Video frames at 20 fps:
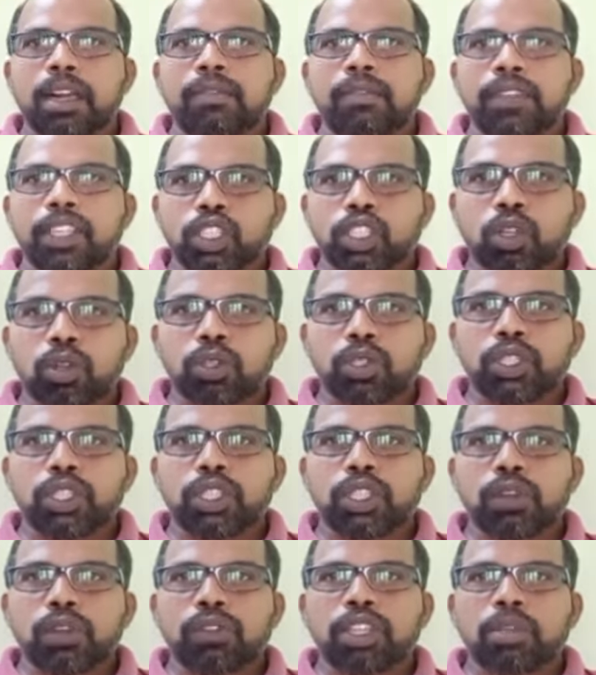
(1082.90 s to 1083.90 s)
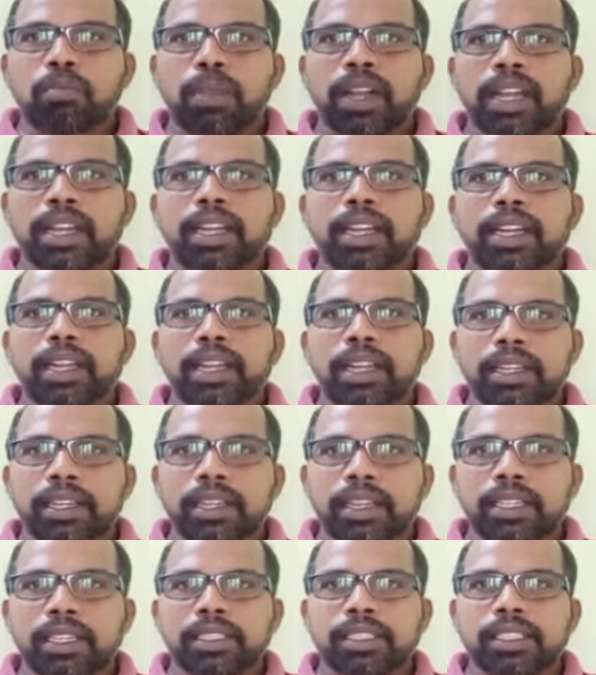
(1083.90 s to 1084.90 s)
Viscosity of the blood
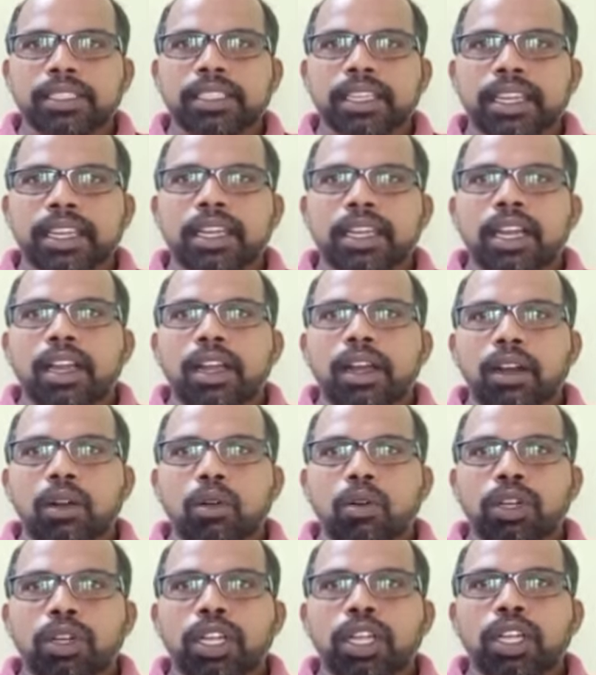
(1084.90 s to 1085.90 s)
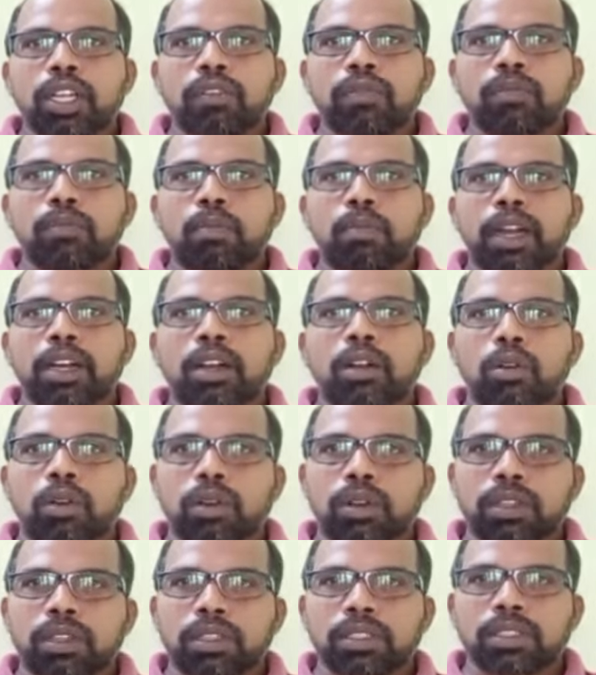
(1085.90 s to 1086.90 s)
increases and clotting of blood
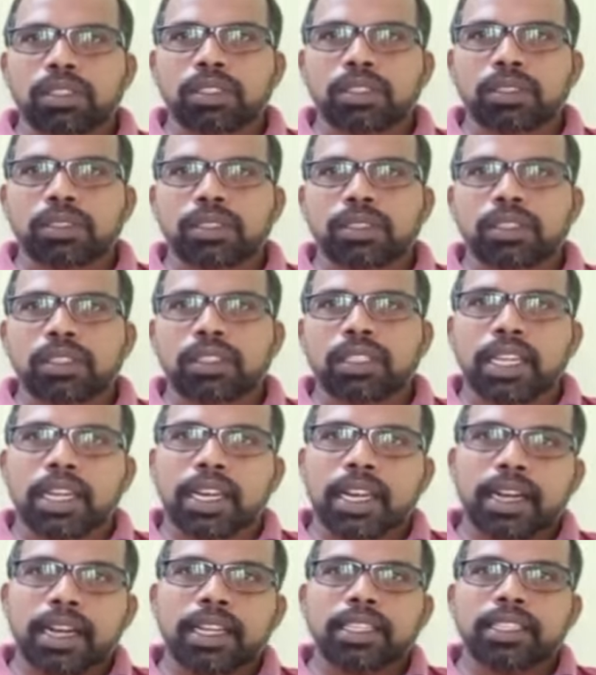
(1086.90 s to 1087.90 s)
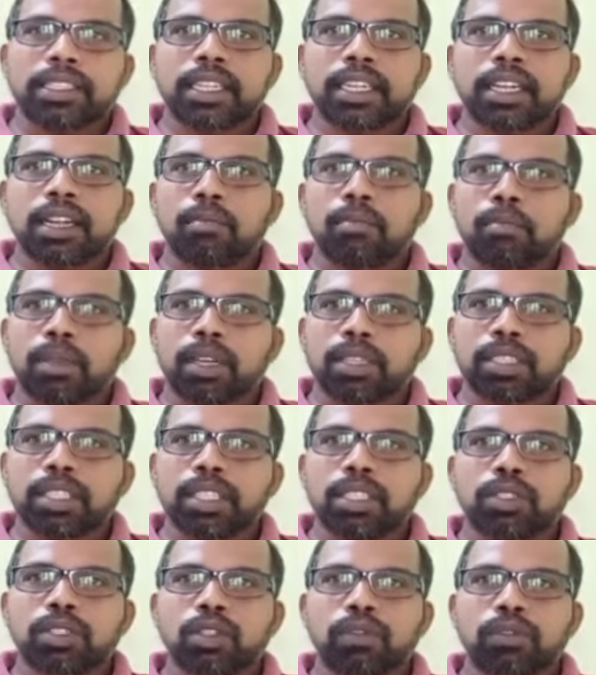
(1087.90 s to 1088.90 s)
occurs. In addition,
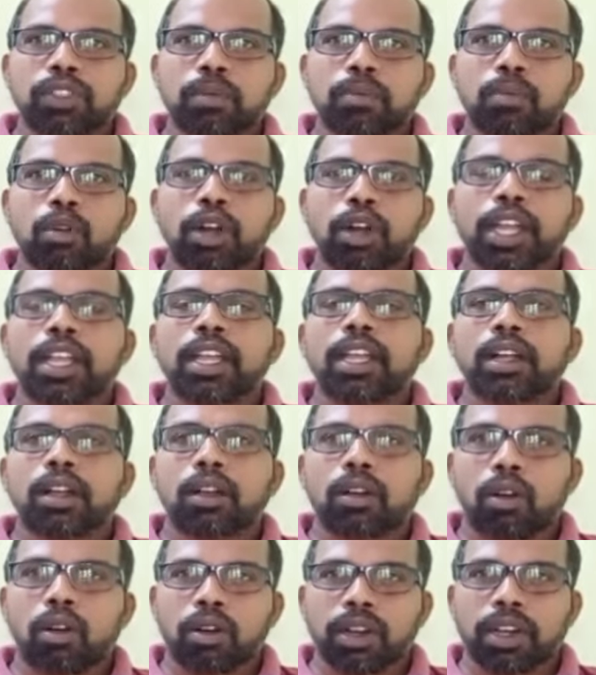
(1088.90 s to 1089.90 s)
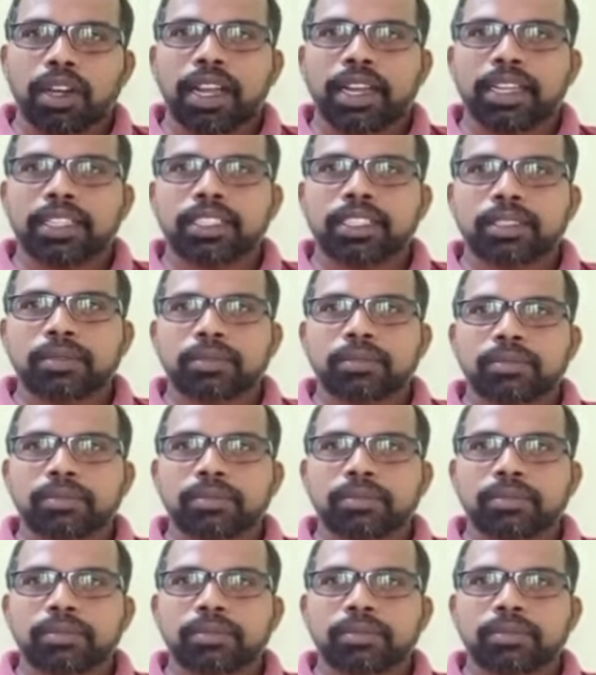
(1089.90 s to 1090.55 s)
muscles of the body contract.